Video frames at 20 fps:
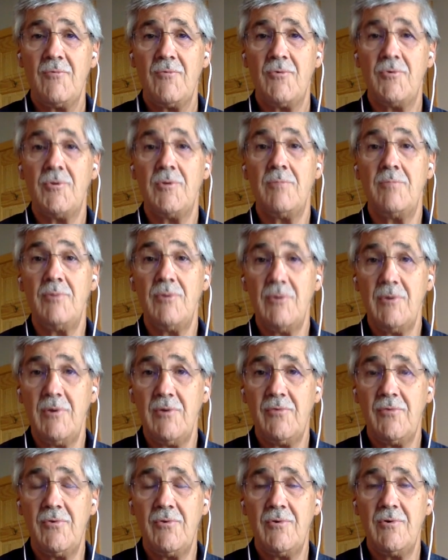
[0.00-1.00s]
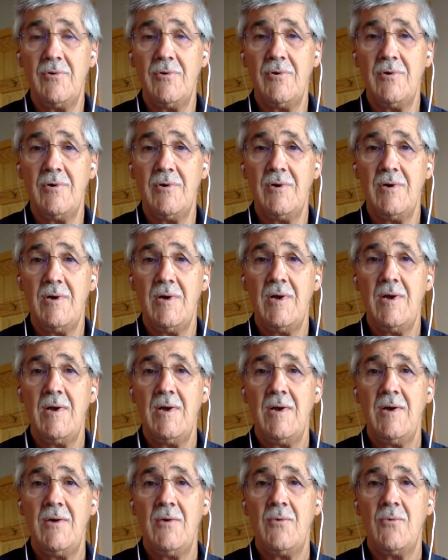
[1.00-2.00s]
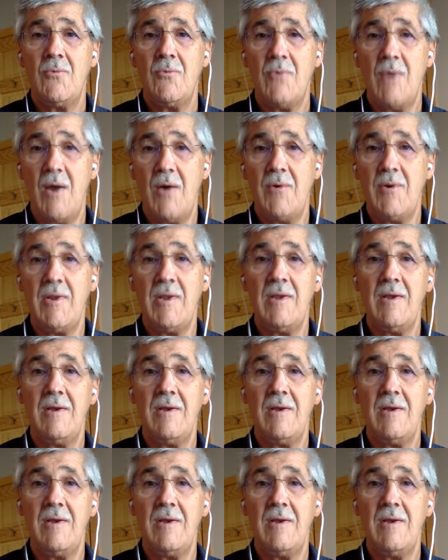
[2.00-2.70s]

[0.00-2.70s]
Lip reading: the beautiful, rowdy